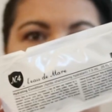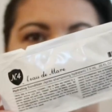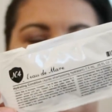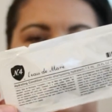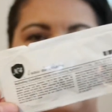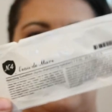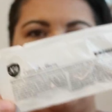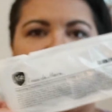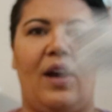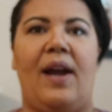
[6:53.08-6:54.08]
of
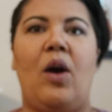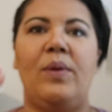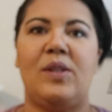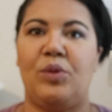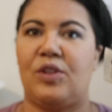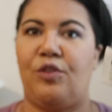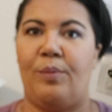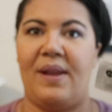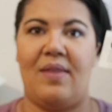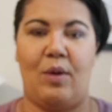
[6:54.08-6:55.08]
conditioner. I always wish for
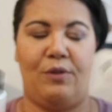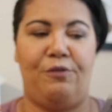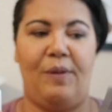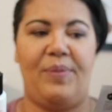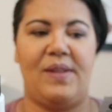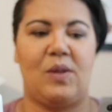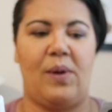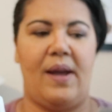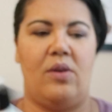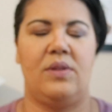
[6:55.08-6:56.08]
me they would flip these
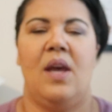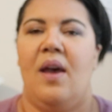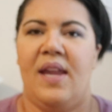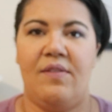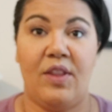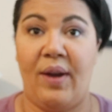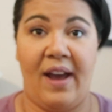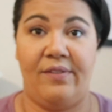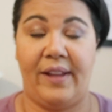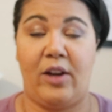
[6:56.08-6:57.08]
around. Even though I
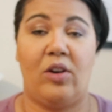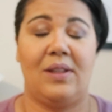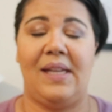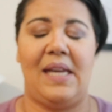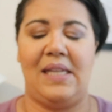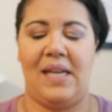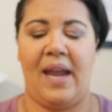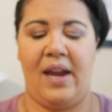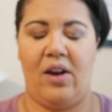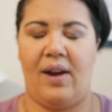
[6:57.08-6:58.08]
have like hardly any
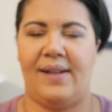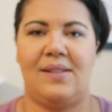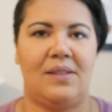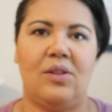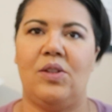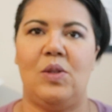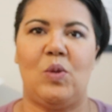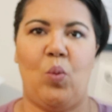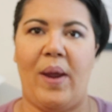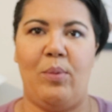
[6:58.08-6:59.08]
hair, I still
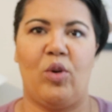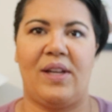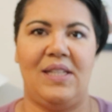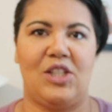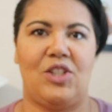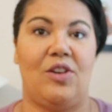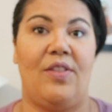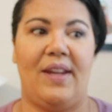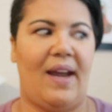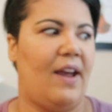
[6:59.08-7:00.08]
use way more conditioner
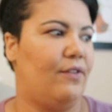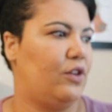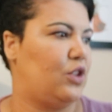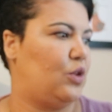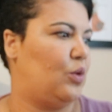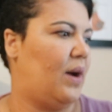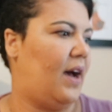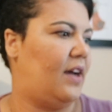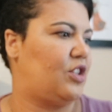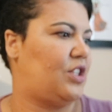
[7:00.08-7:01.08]
than I ever do
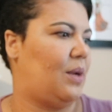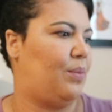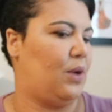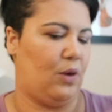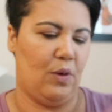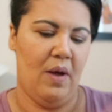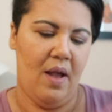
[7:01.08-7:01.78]
uh, shampoo.